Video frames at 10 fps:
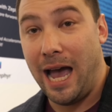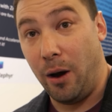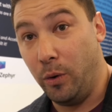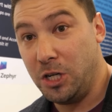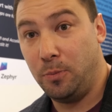
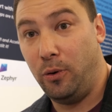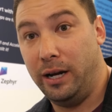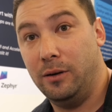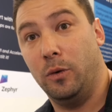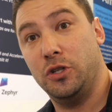At which
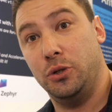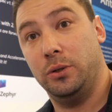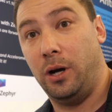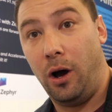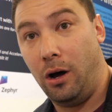point, once you
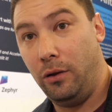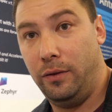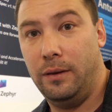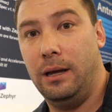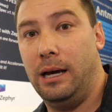call
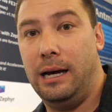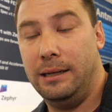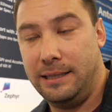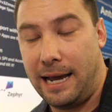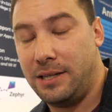
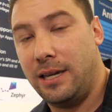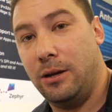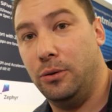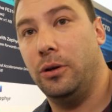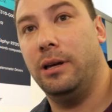to
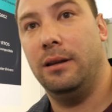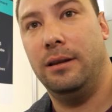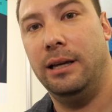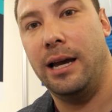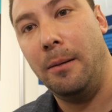execute the
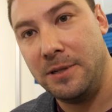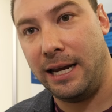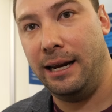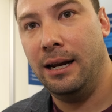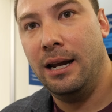
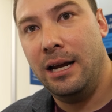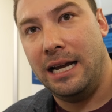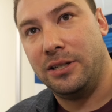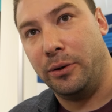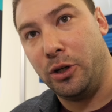update,
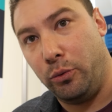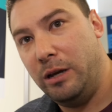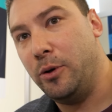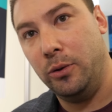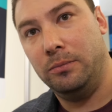it's going to
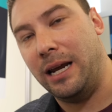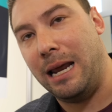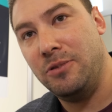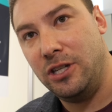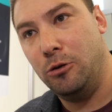reboot, and
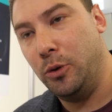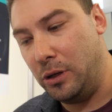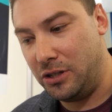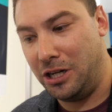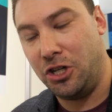MCU
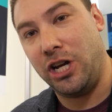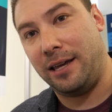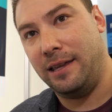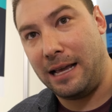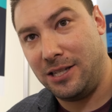boot is going to
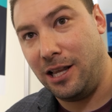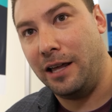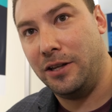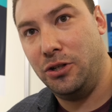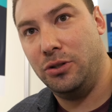check that
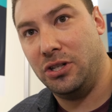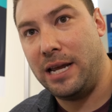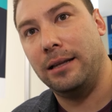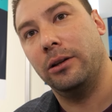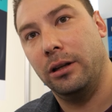slot that you just
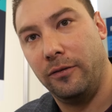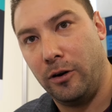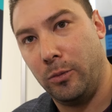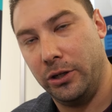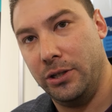downloaded the
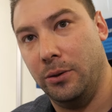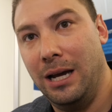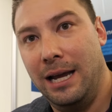firmware into.